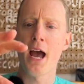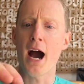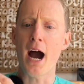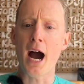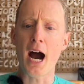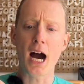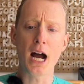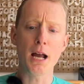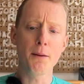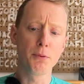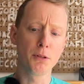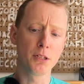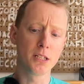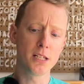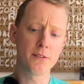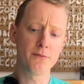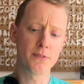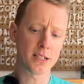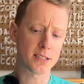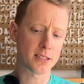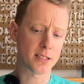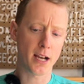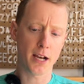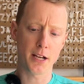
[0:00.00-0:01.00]
I believe
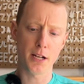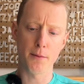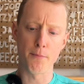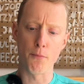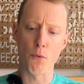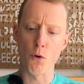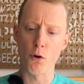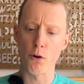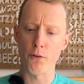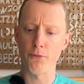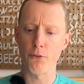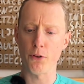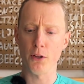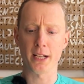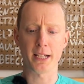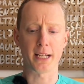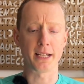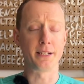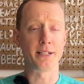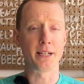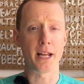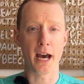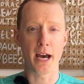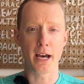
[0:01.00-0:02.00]
that's kind of more for like a
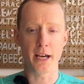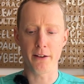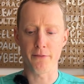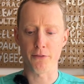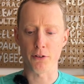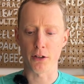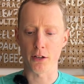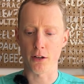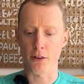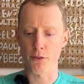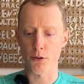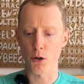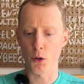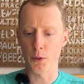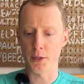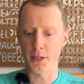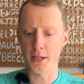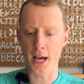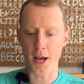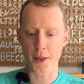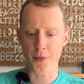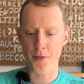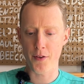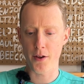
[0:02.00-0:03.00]
net, if you're gonna throw a
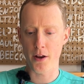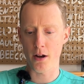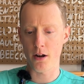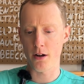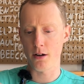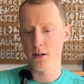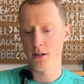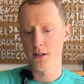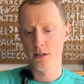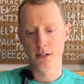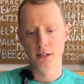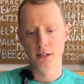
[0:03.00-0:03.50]
net there.